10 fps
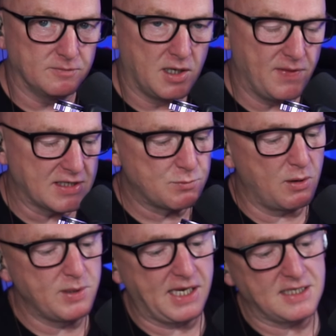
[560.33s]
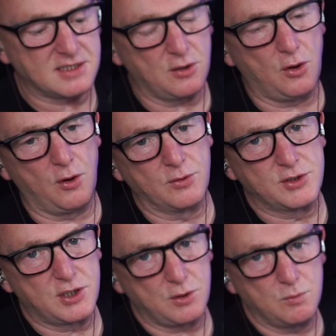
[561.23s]
And that's where we get on
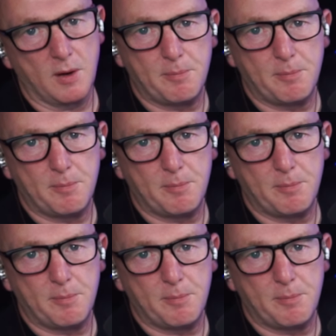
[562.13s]
to